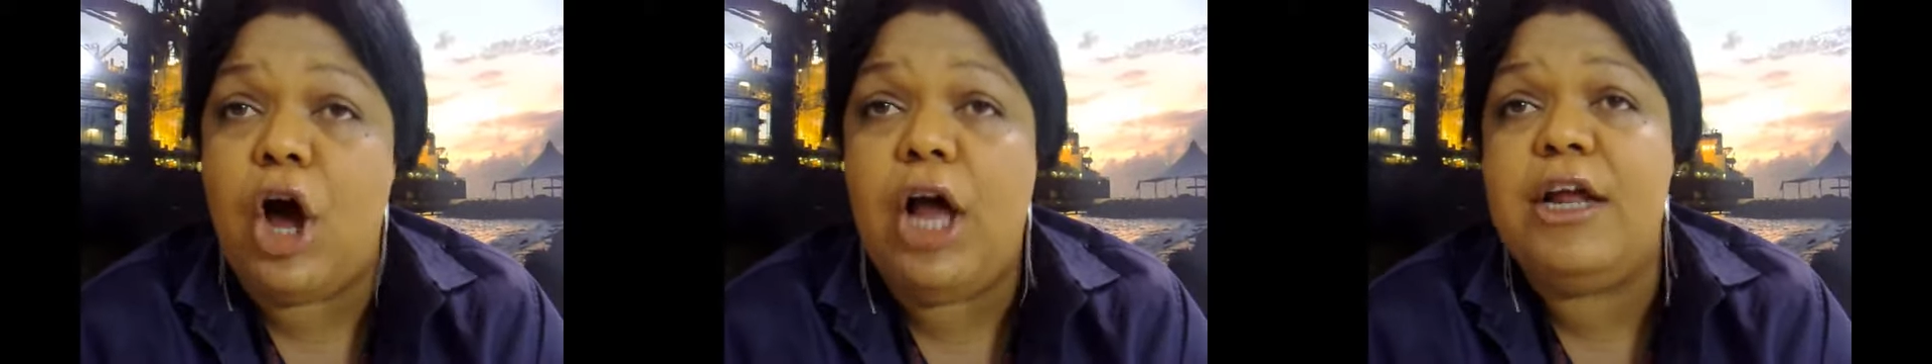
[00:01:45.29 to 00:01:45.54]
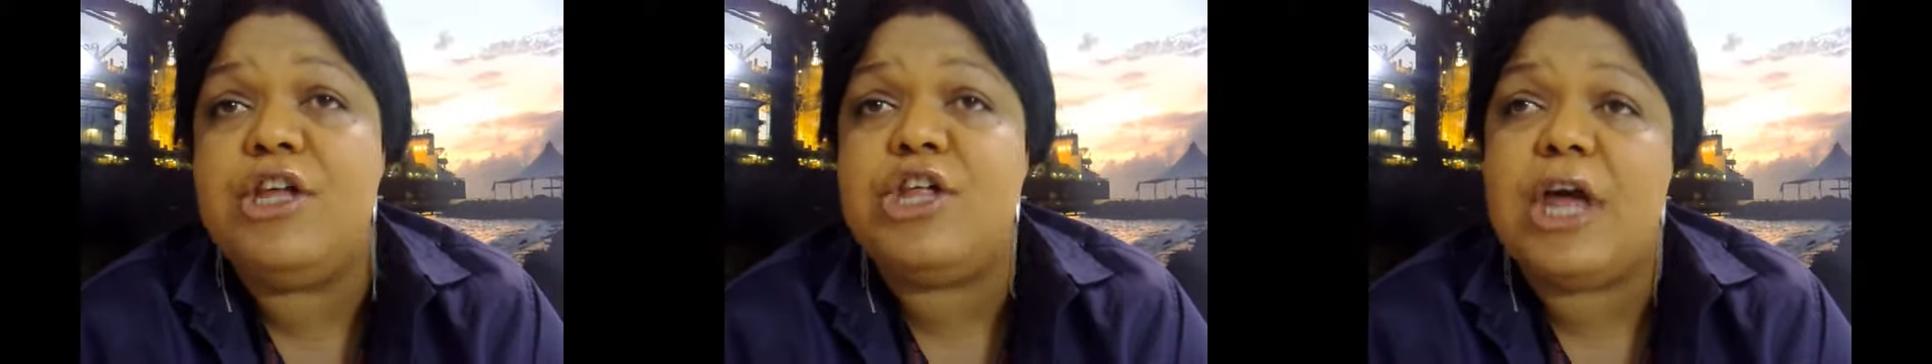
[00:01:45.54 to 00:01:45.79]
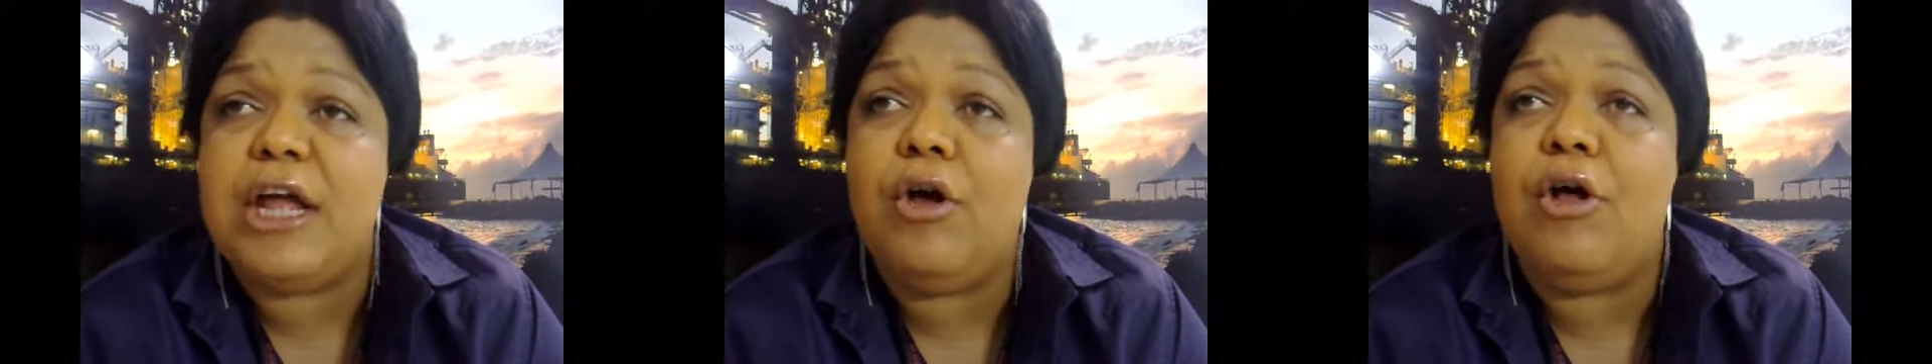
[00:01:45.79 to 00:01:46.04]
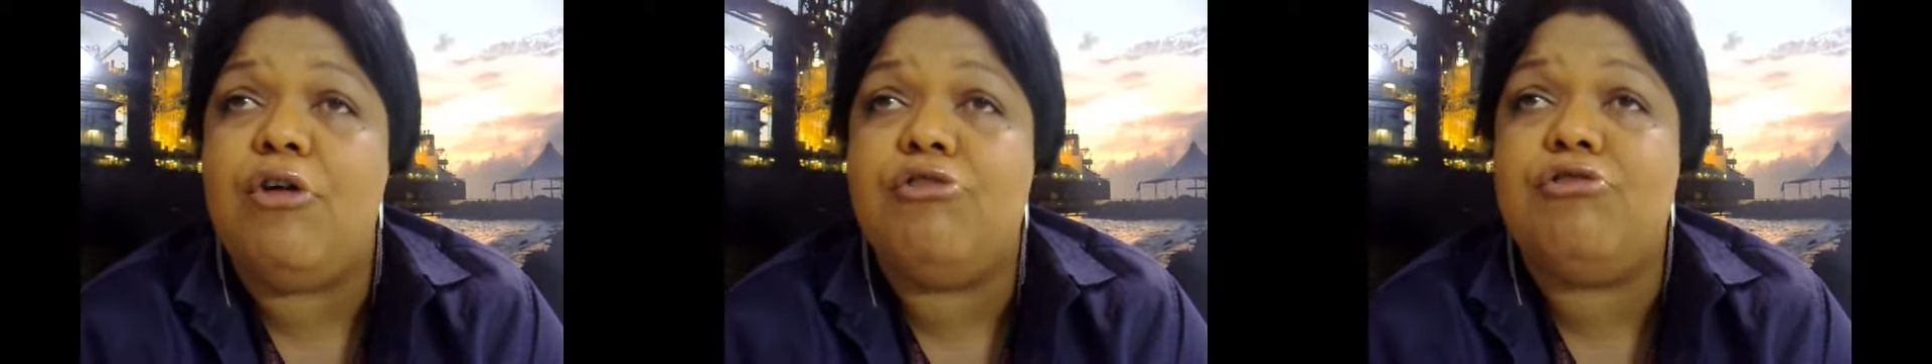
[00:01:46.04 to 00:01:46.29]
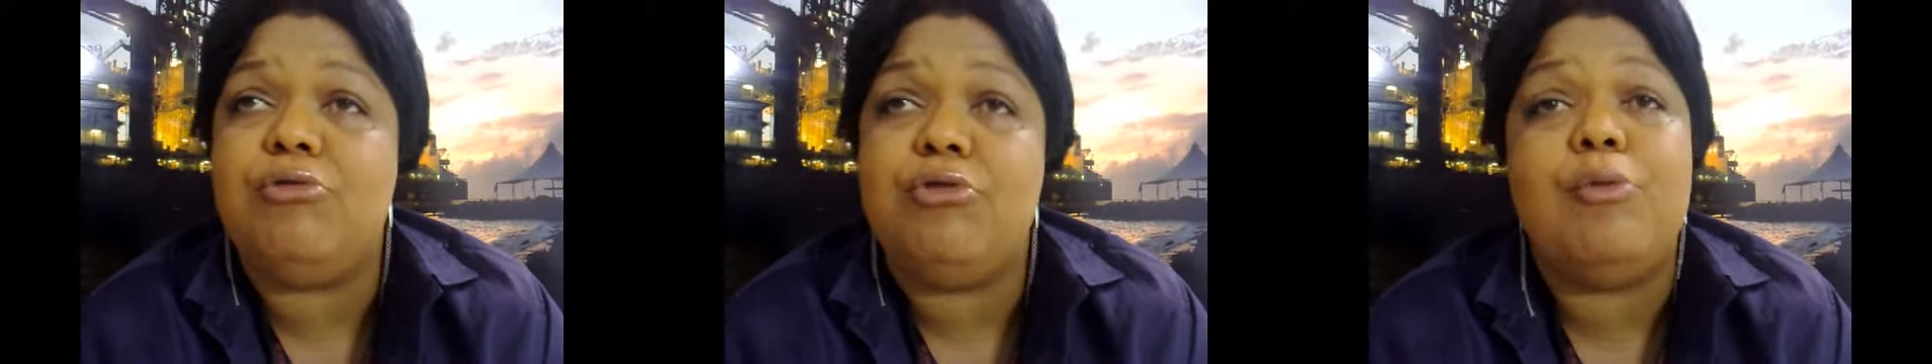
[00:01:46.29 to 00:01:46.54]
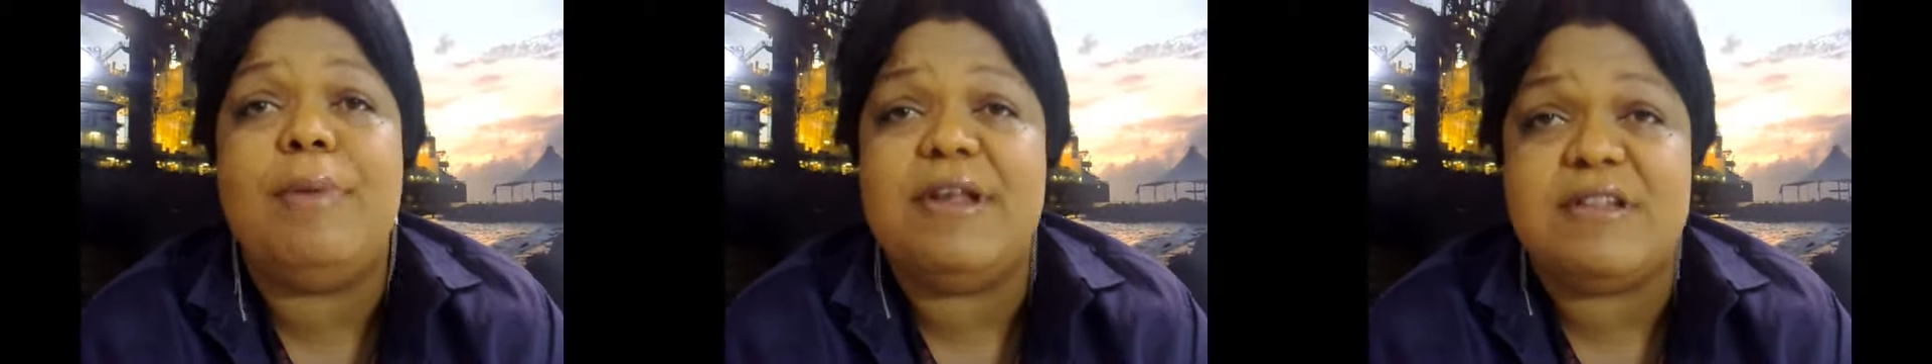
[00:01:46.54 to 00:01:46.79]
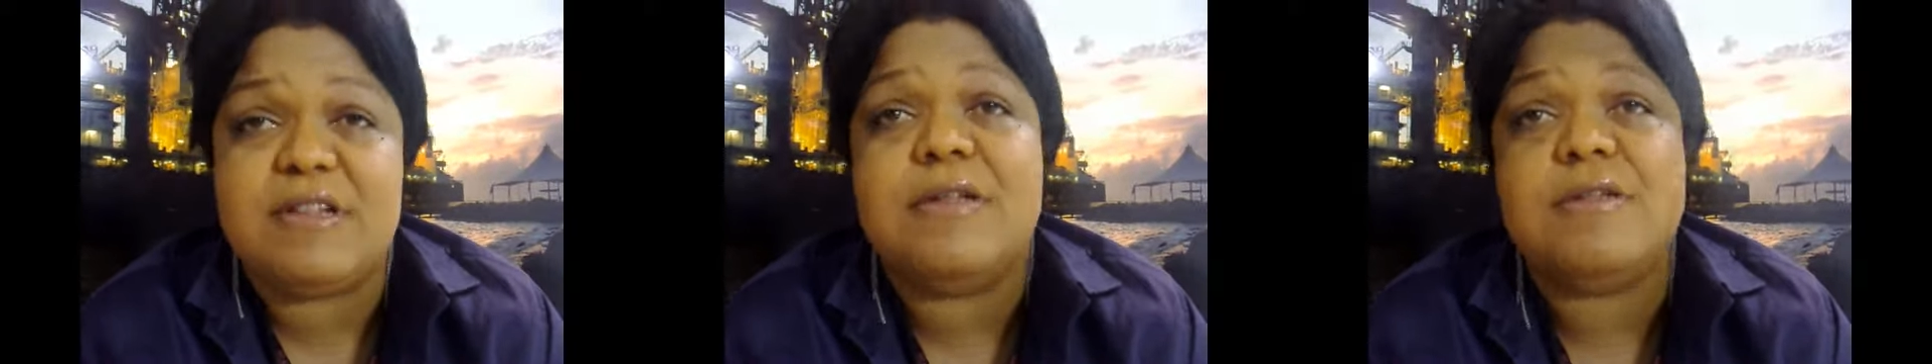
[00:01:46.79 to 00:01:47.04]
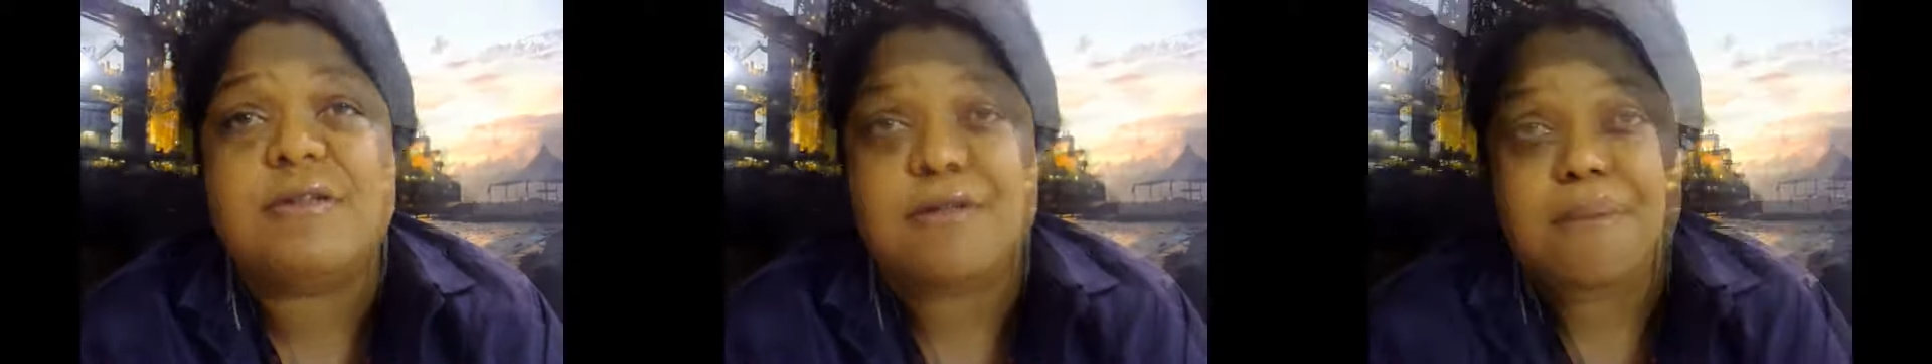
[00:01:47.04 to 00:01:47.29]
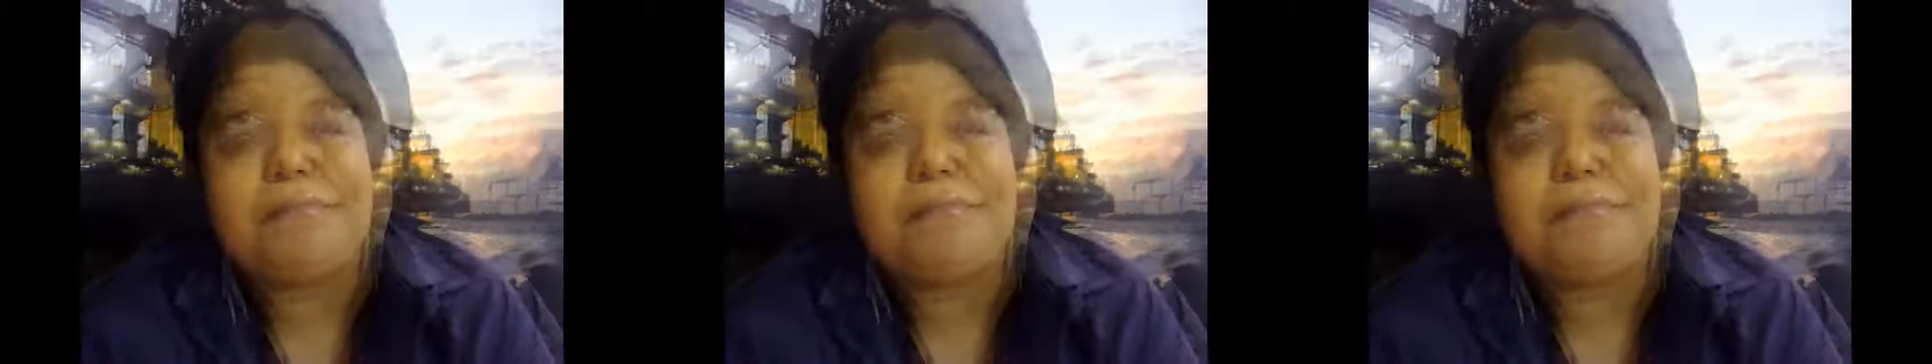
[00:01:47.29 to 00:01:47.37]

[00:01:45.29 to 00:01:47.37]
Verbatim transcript: knowledge and also to do business.